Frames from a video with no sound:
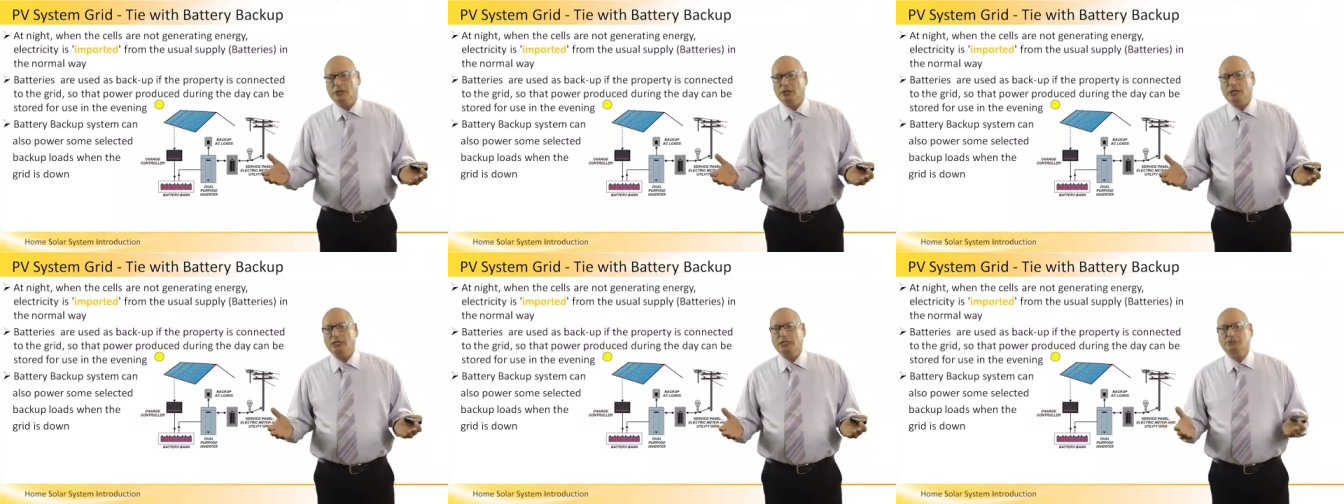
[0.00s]

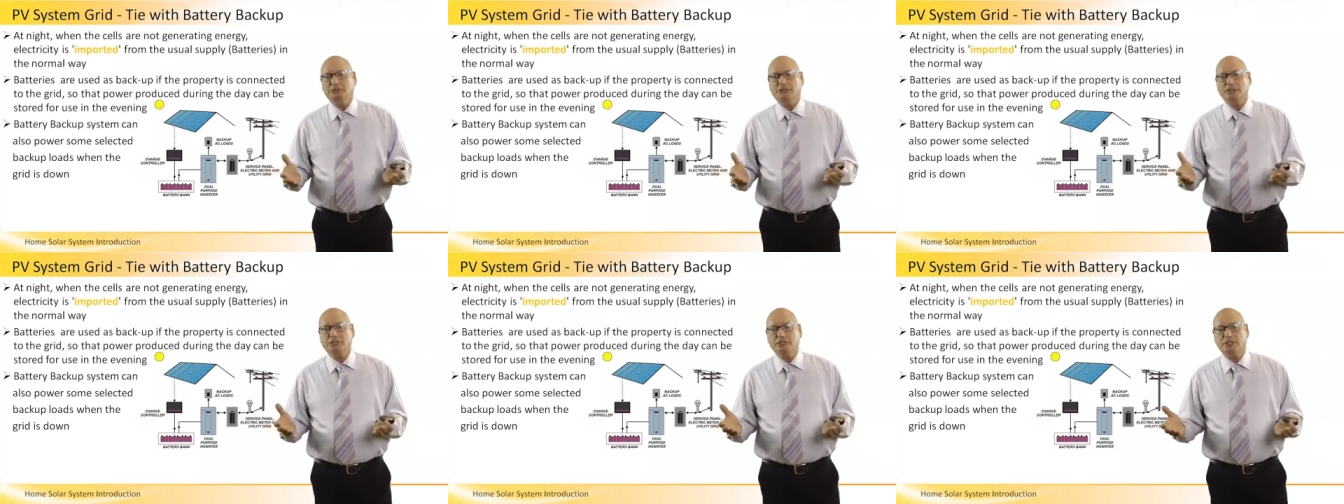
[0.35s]

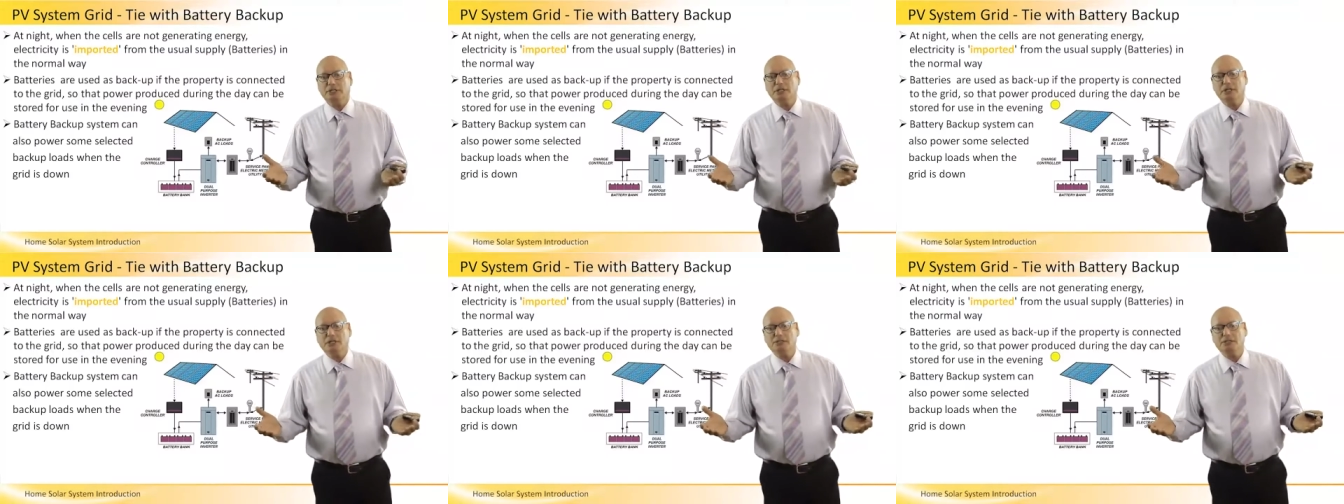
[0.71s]

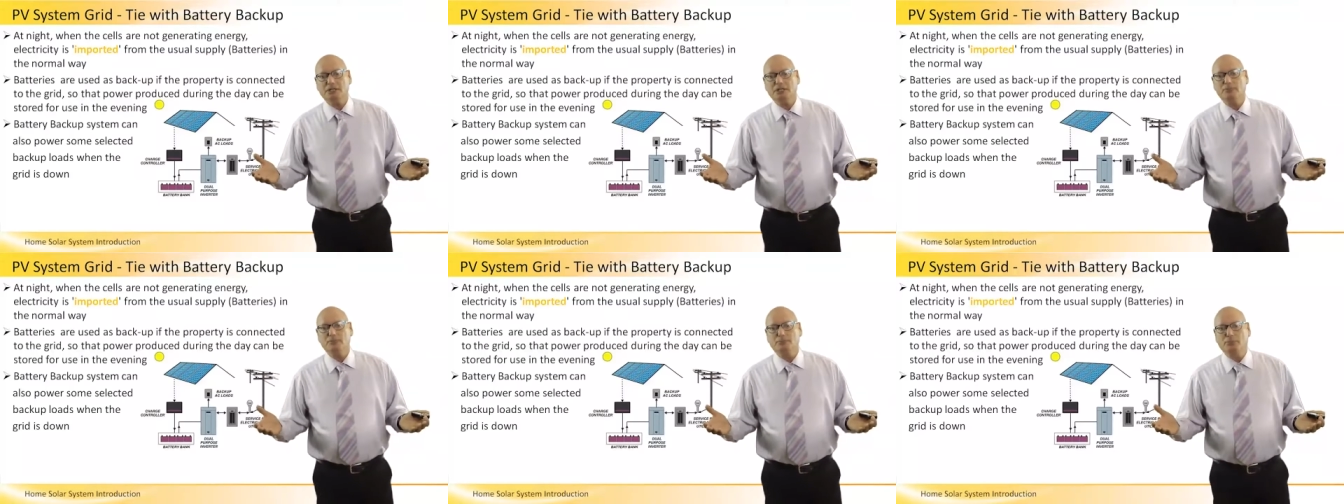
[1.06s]
electricity is
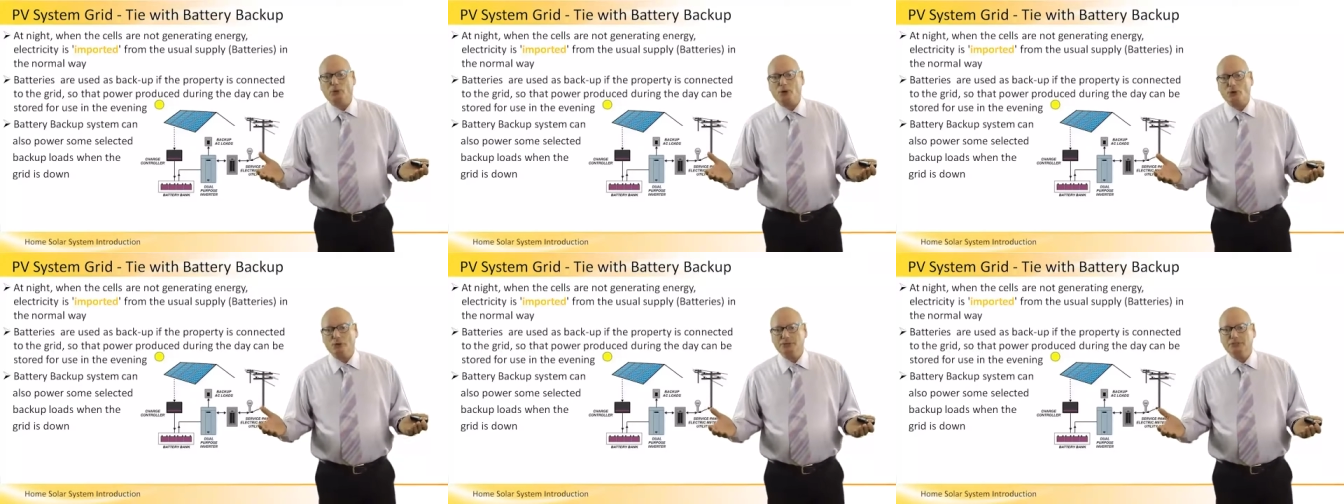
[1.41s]

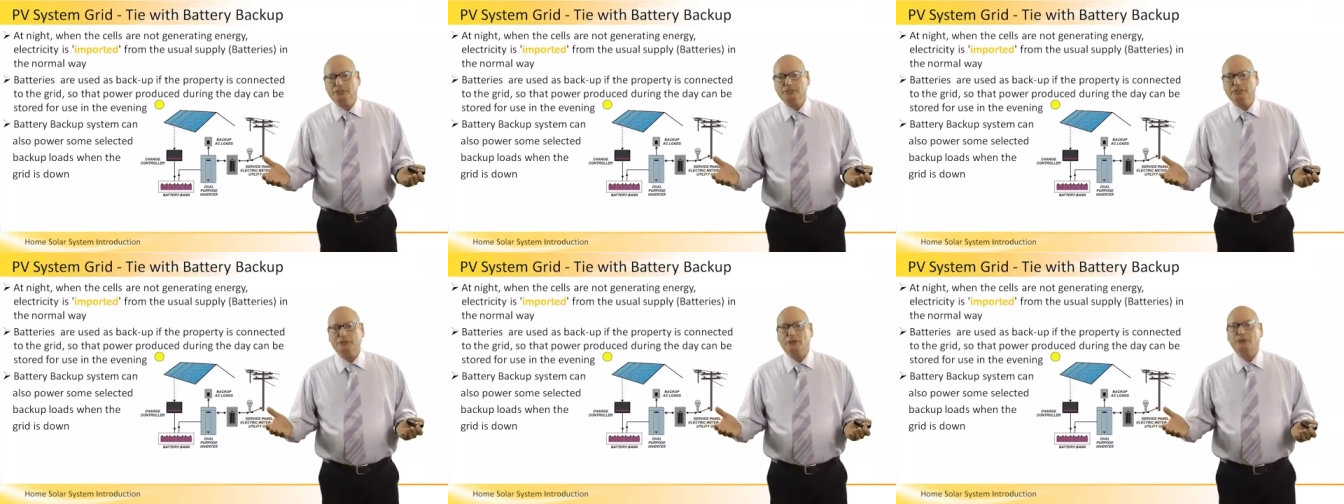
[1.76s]

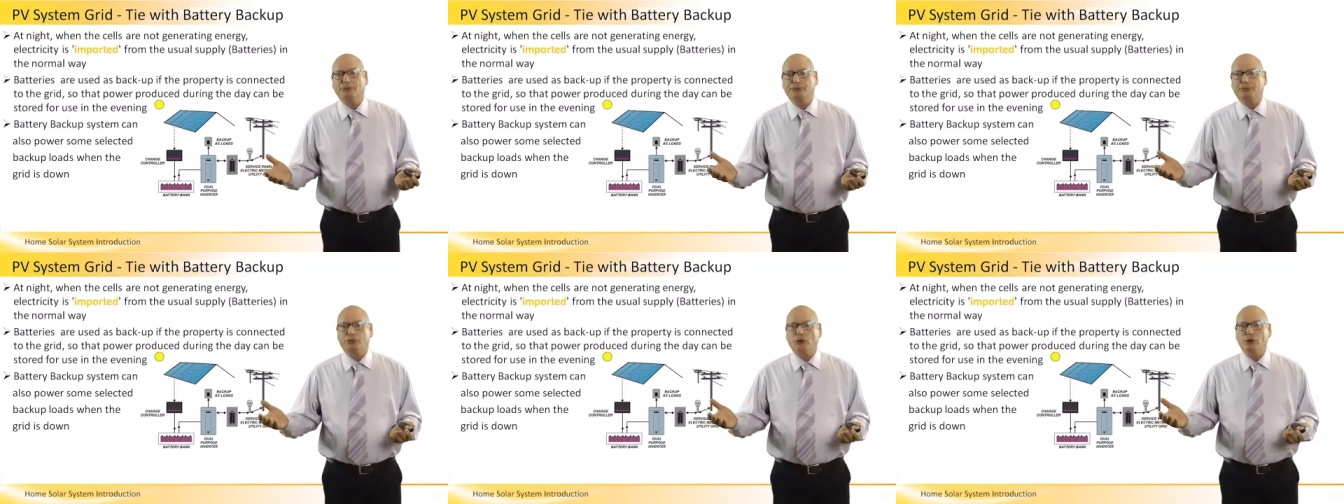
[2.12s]
imported
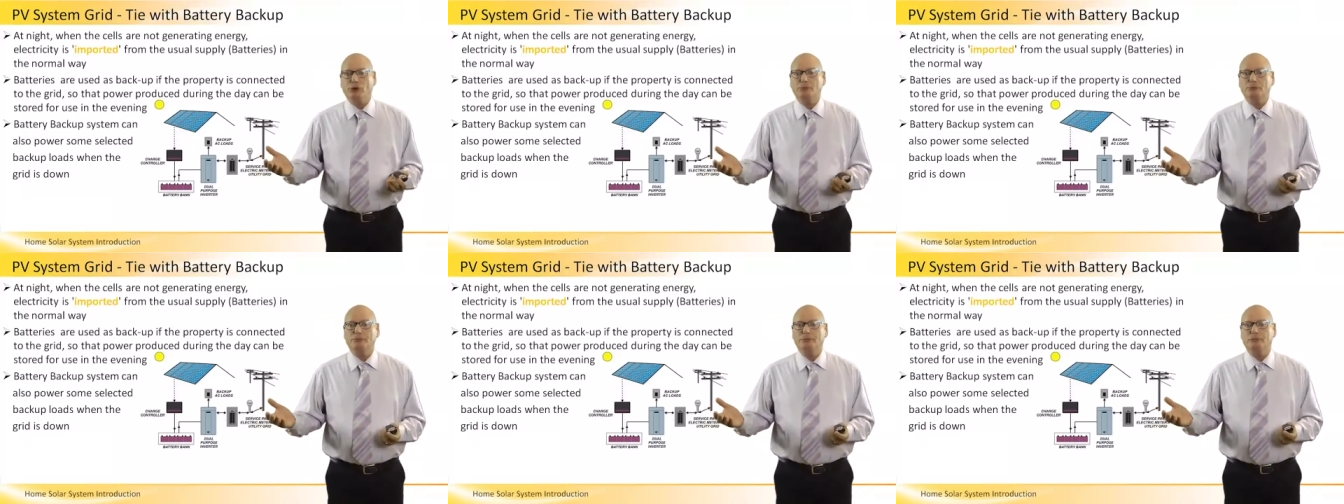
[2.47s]

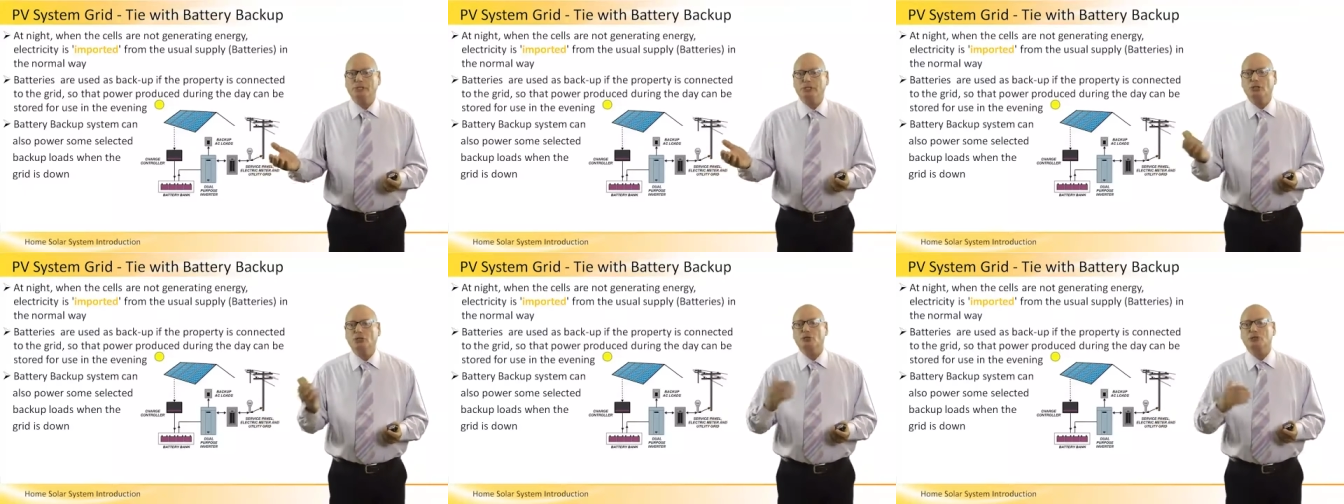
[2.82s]
from
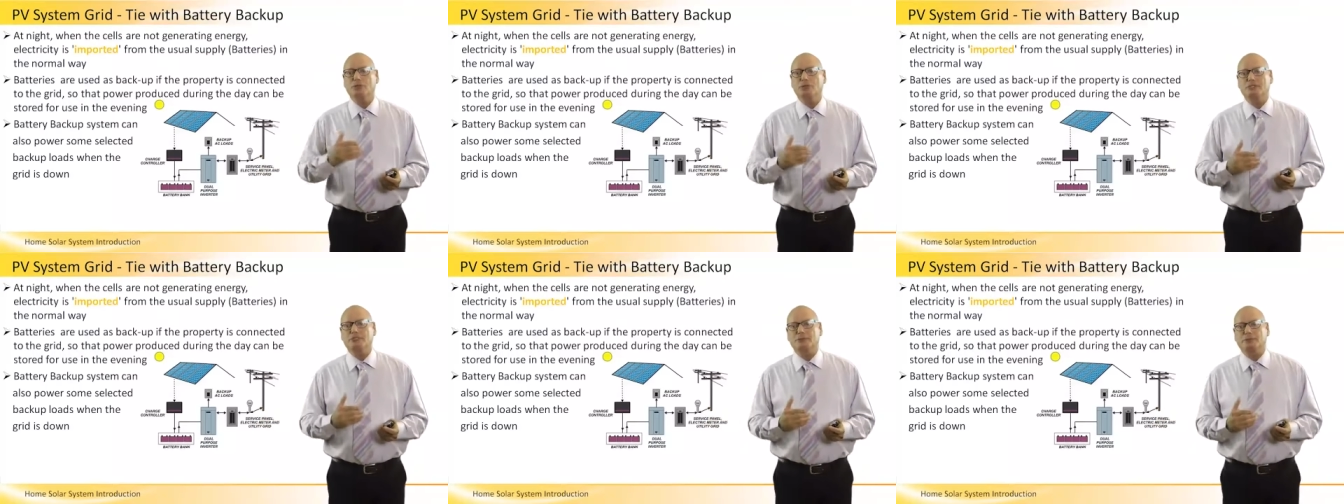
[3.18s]
the
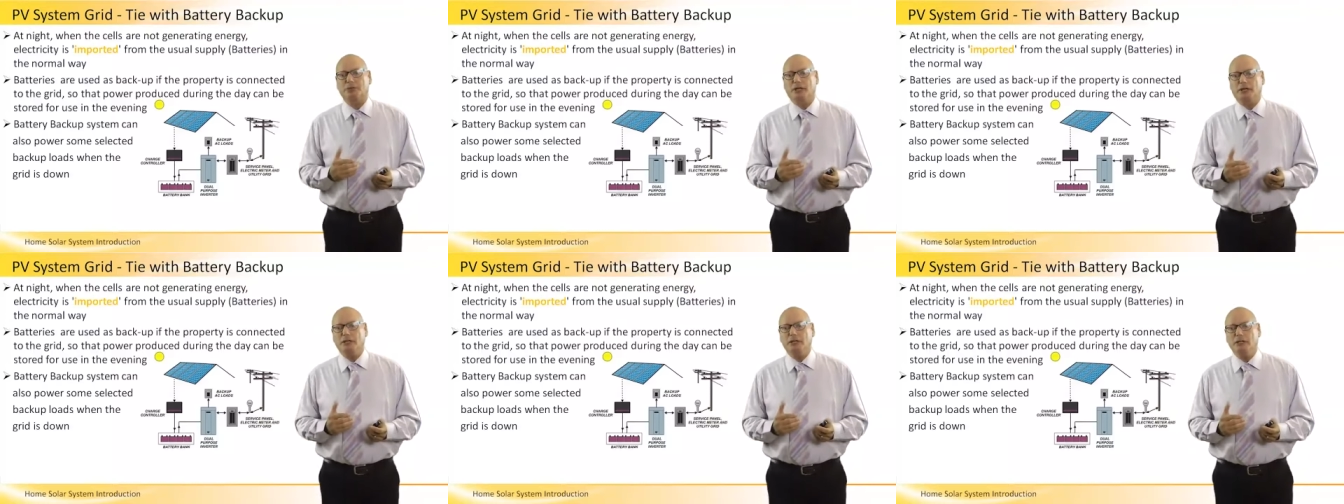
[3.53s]
usual
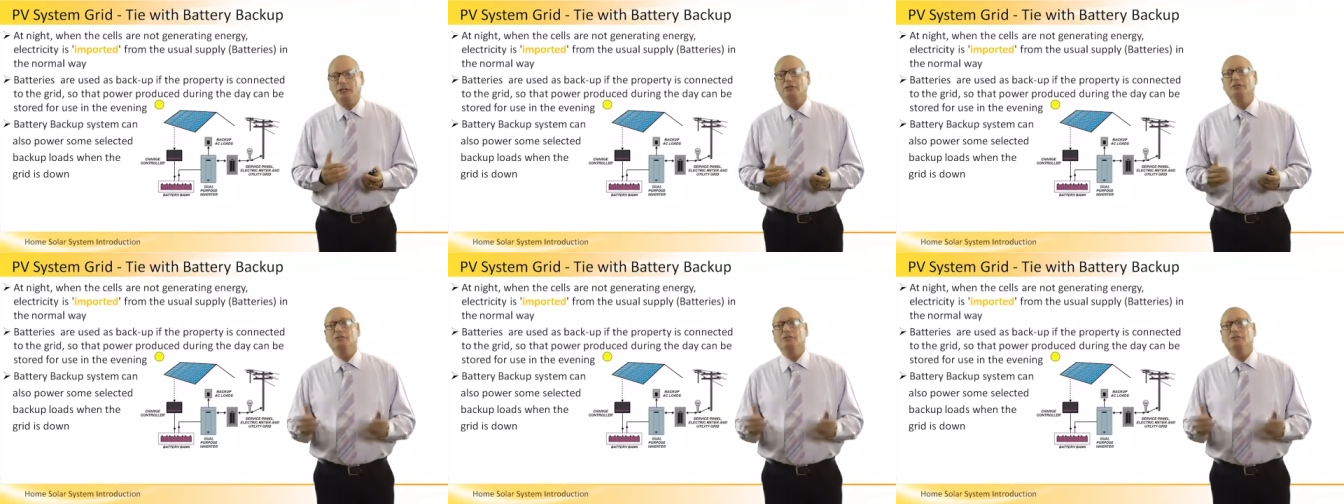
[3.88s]
supply,